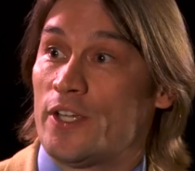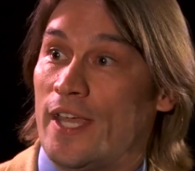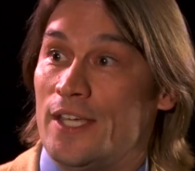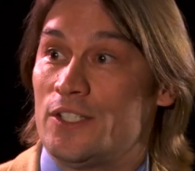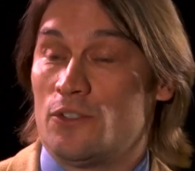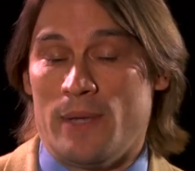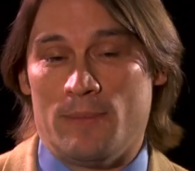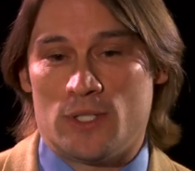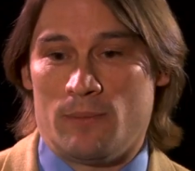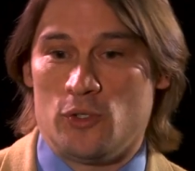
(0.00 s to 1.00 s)
case of
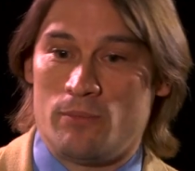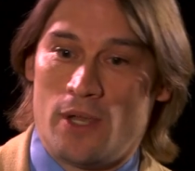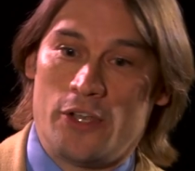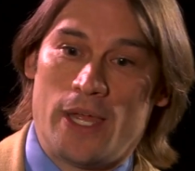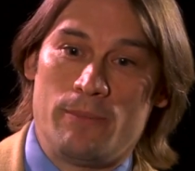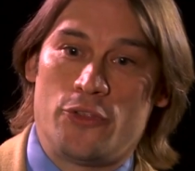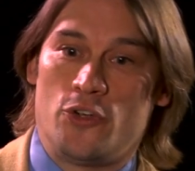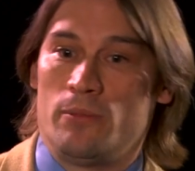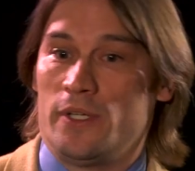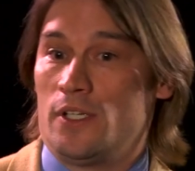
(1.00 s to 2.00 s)
maybe somebody with mild
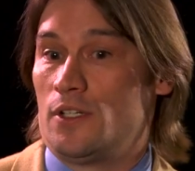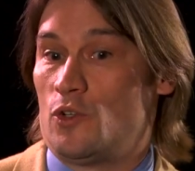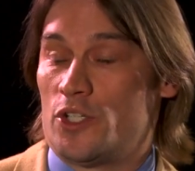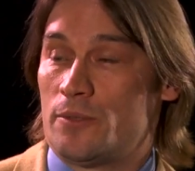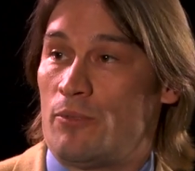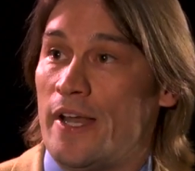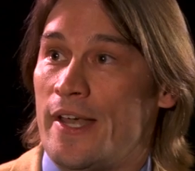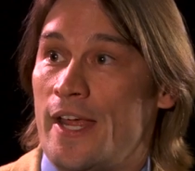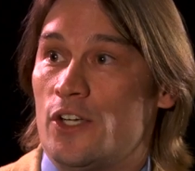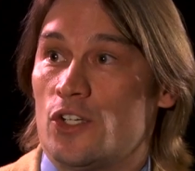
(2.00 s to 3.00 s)
hypothermia or a
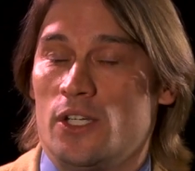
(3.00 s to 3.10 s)
sprained ankle